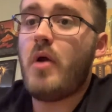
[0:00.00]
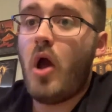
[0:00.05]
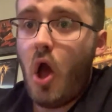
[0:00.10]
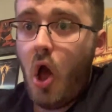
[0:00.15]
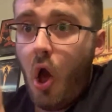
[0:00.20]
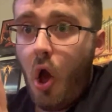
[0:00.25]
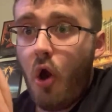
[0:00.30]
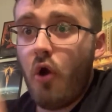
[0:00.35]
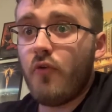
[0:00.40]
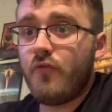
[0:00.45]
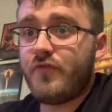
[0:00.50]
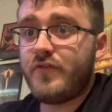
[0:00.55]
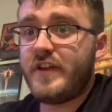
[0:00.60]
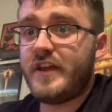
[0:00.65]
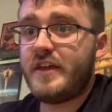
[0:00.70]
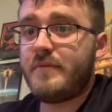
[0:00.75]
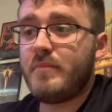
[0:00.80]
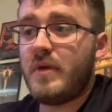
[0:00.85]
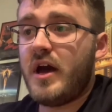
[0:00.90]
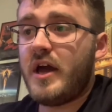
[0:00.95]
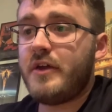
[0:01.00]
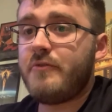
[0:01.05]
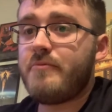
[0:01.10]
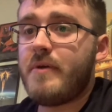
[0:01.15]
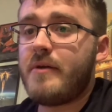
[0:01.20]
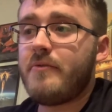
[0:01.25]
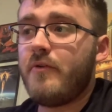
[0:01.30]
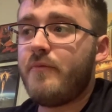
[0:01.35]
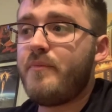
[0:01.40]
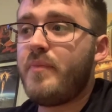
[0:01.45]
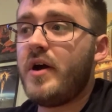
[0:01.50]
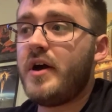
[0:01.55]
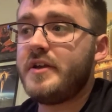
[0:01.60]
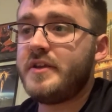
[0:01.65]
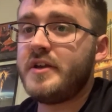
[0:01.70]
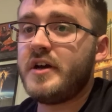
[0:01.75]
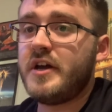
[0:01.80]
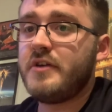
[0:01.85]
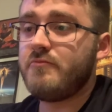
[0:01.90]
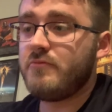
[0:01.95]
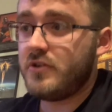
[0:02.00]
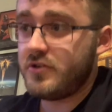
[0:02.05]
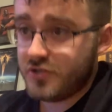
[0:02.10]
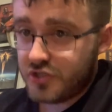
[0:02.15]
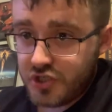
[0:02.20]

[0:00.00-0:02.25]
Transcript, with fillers: hopefully my Werewolf by Night one